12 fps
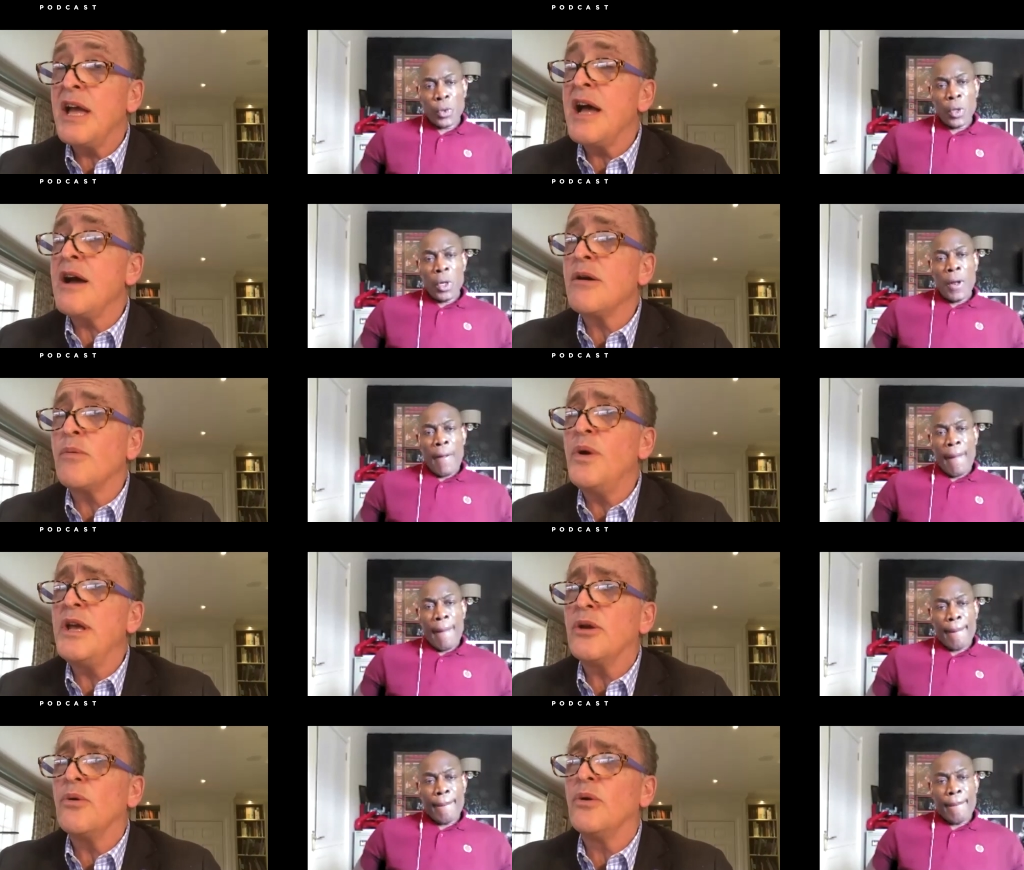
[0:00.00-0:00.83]
Speaker 1: how we
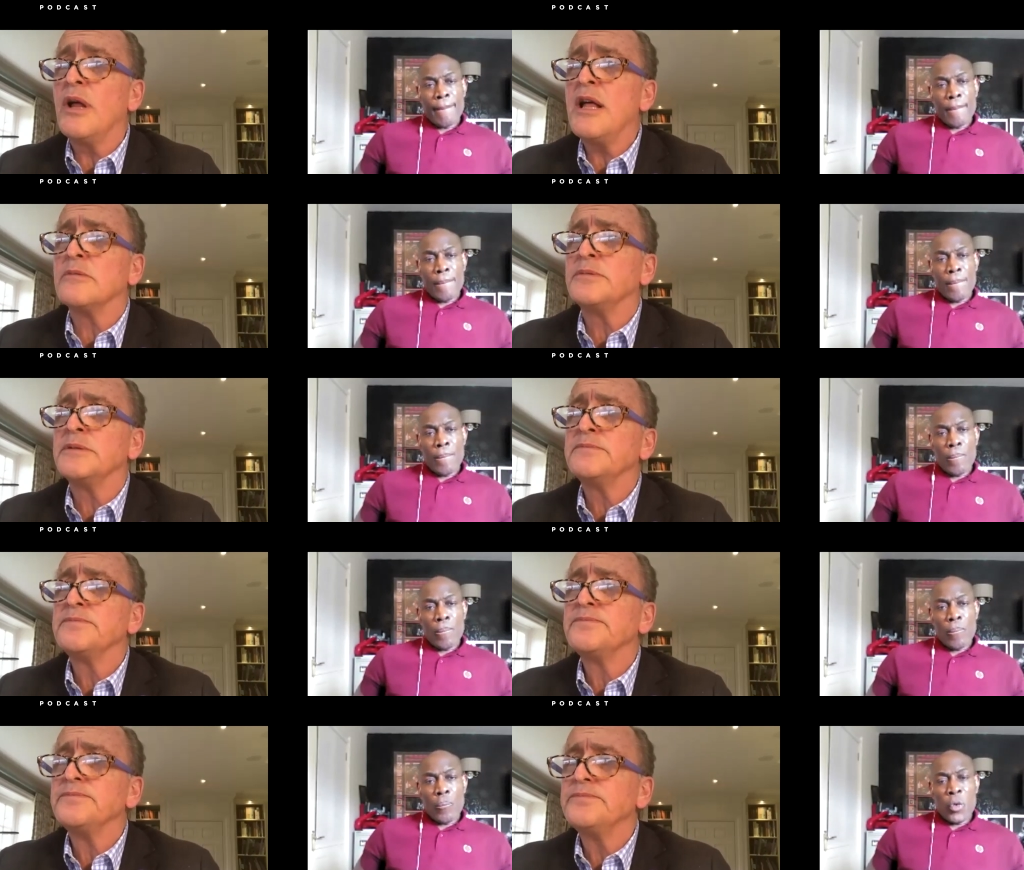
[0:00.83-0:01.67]
can all help?
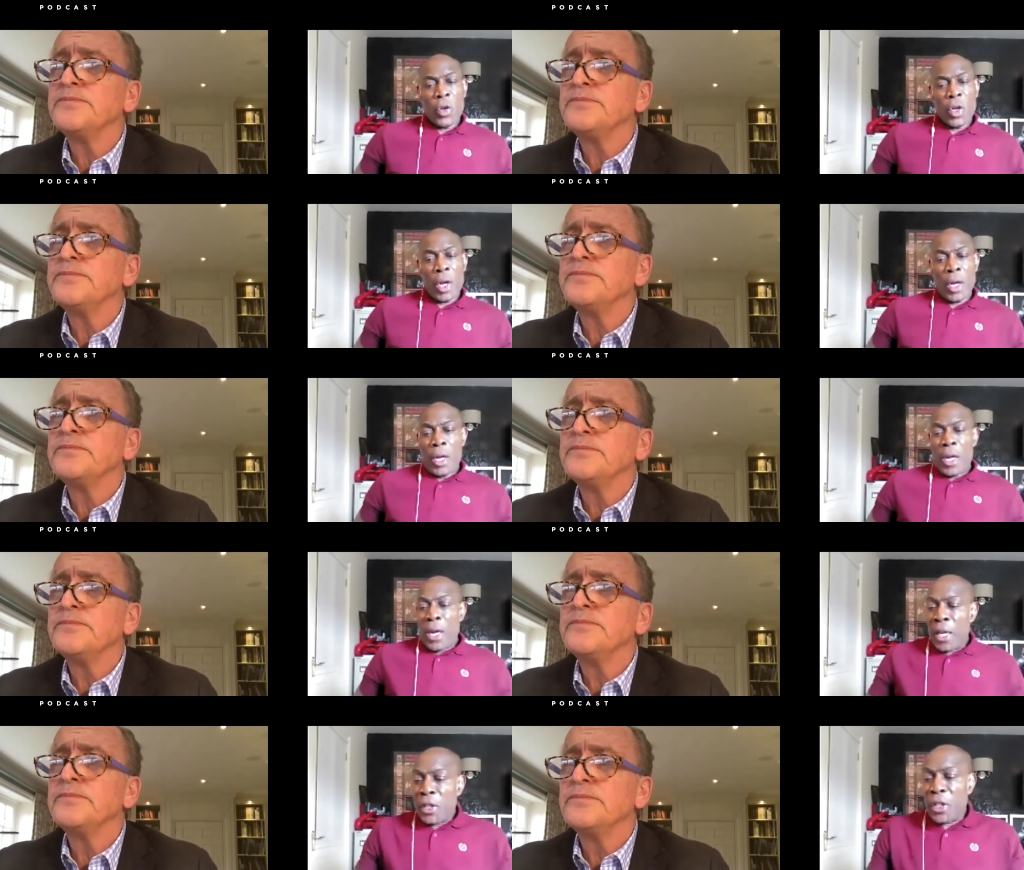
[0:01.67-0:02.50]
Speaker 2: Yeah.
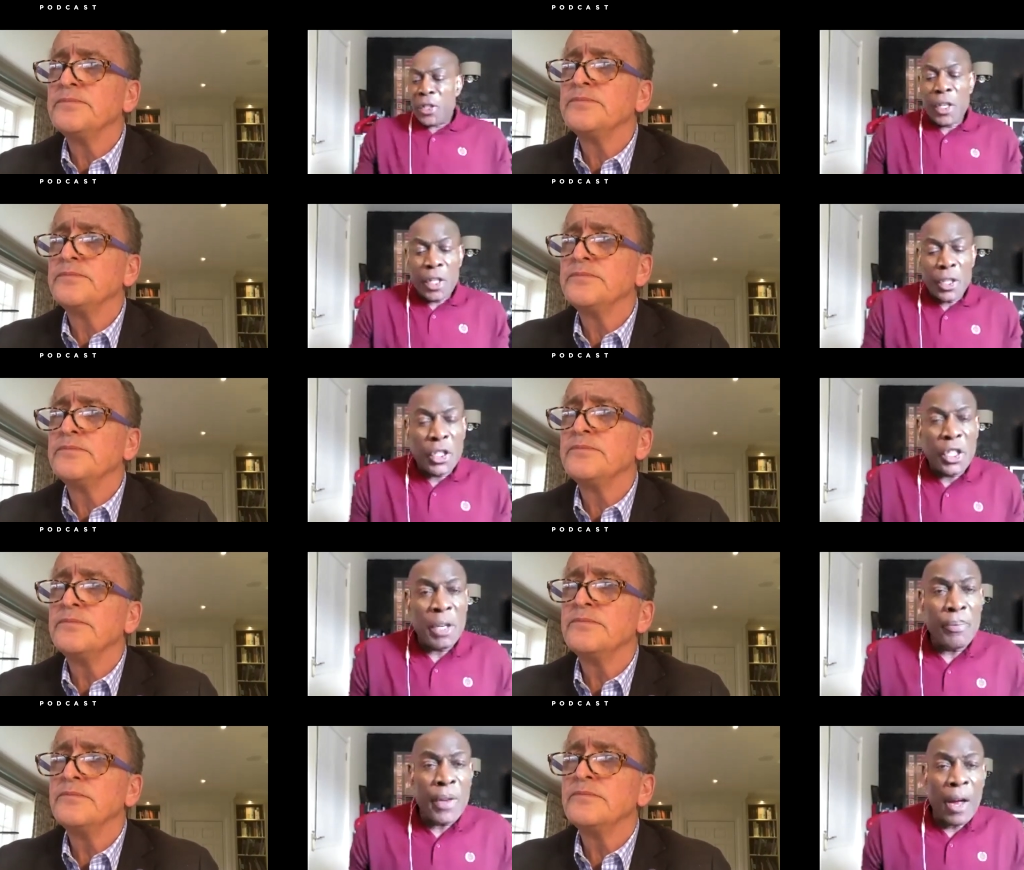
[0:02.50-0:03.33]
It's just a
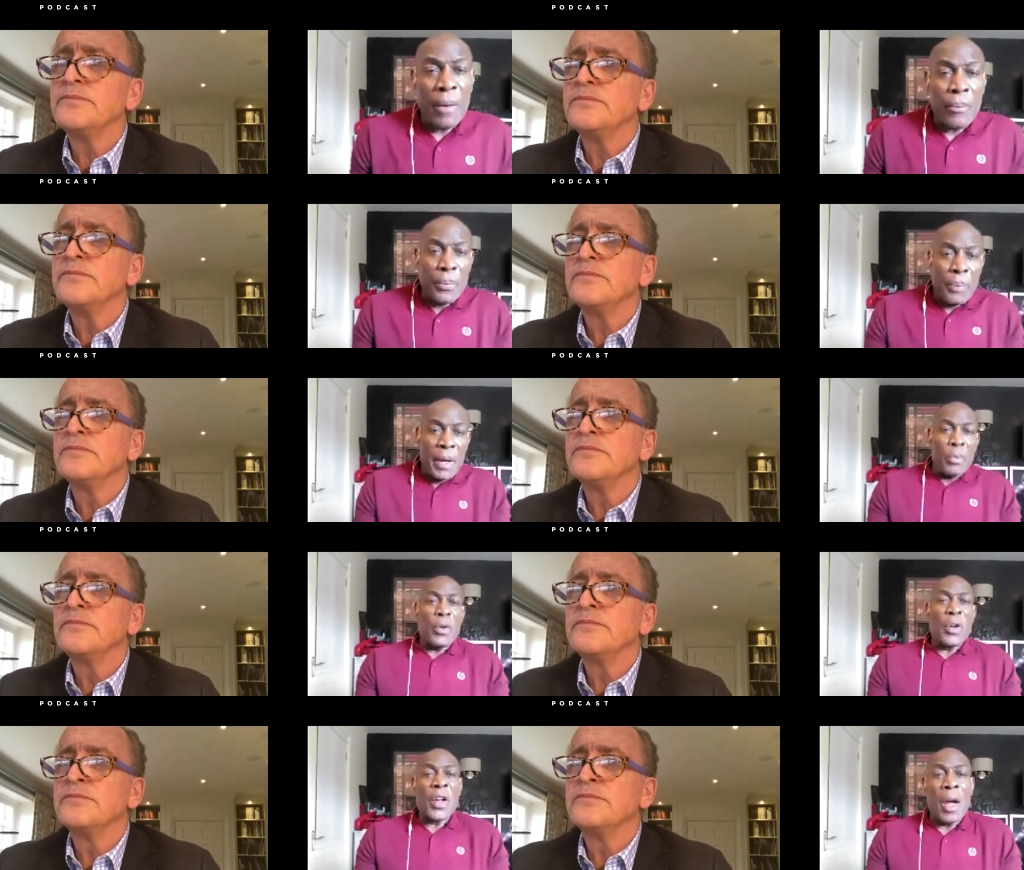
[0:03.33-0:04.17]
gym that people
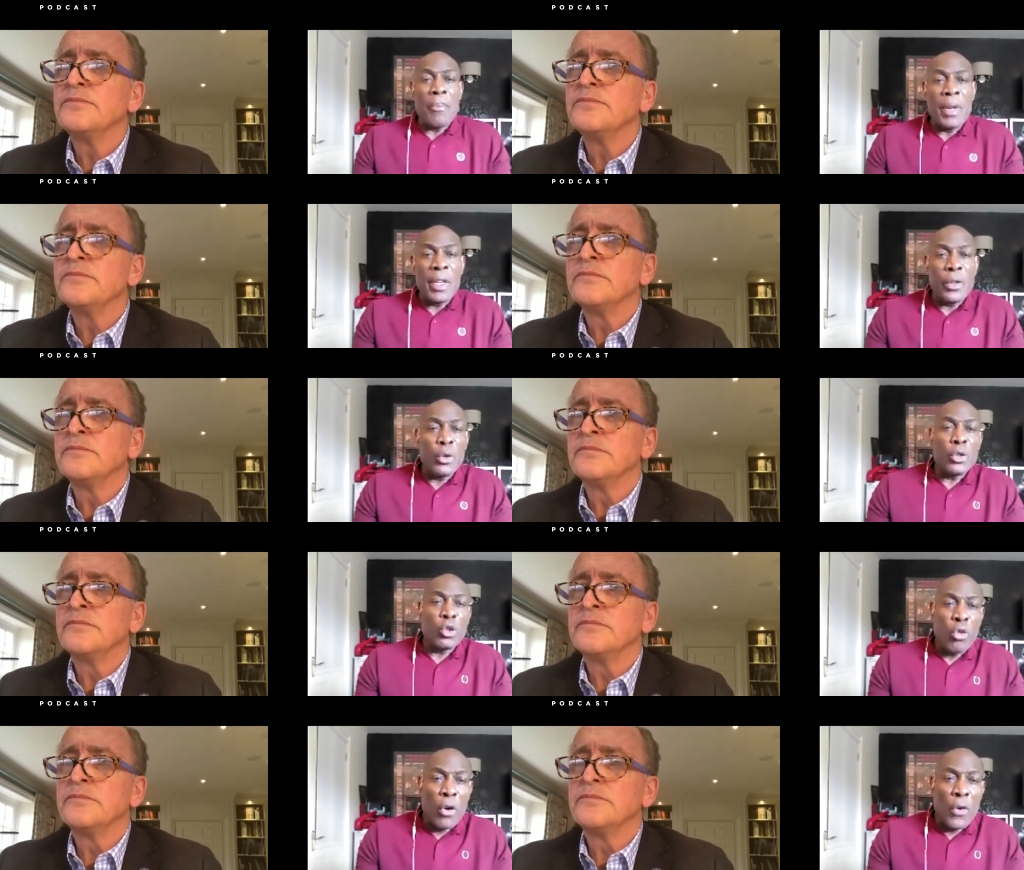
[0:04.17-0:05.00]
can come in, do a
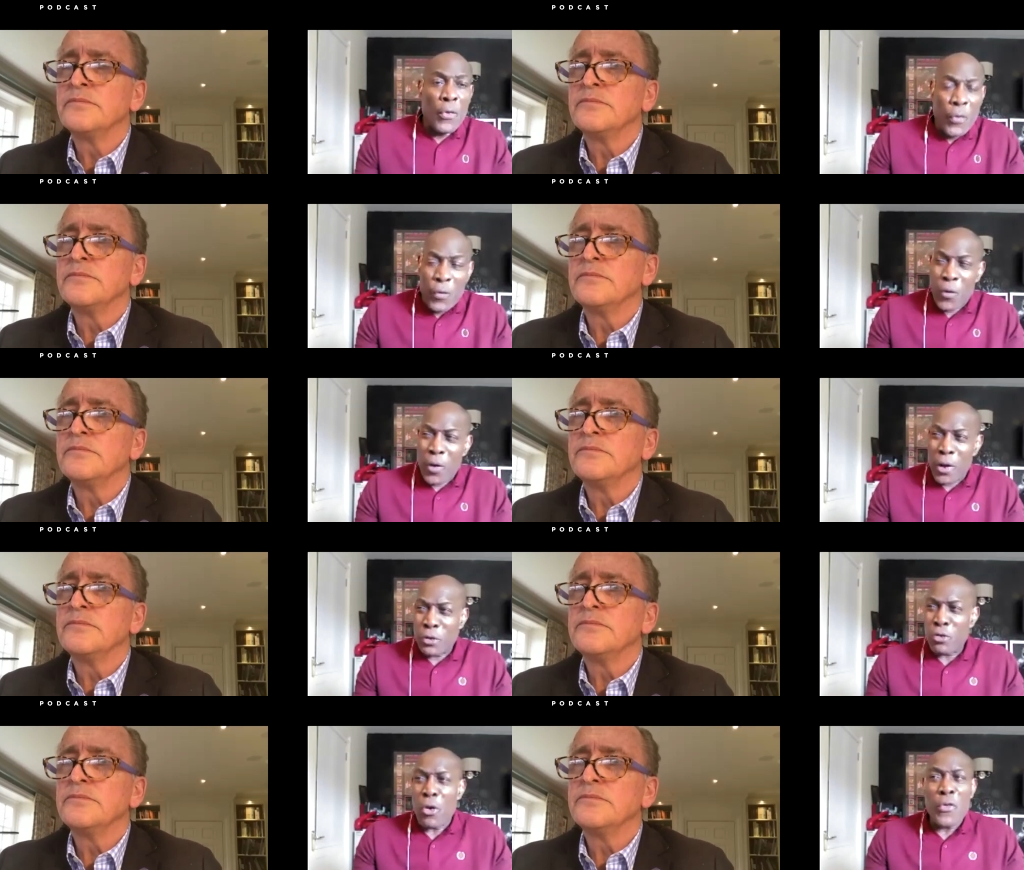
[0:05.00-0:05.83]
twelve,
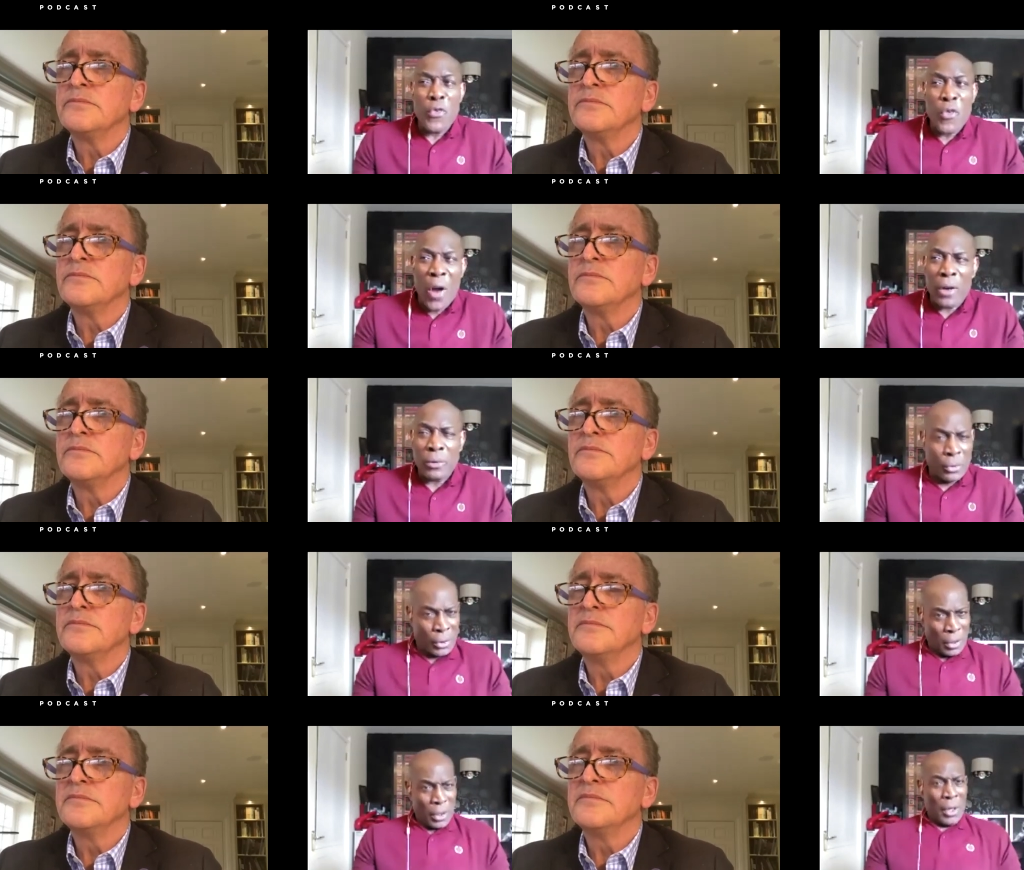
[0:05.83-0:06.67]
twelve round
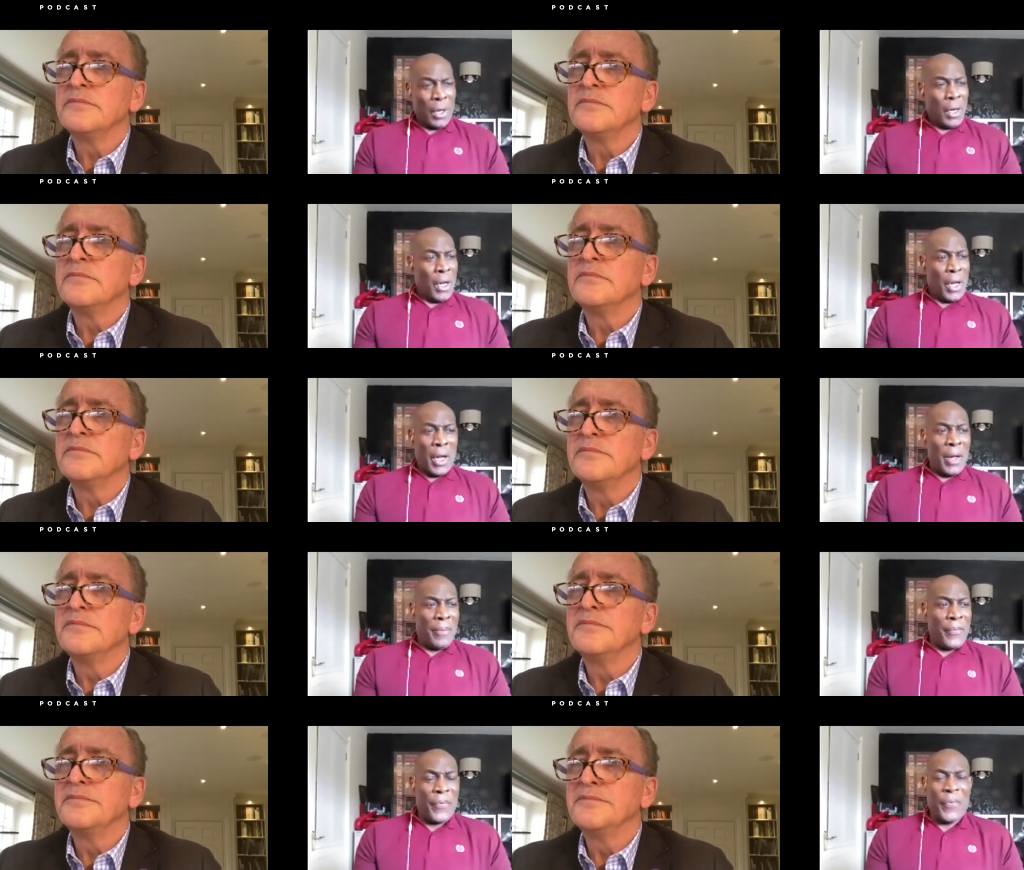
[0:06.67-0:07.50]
um,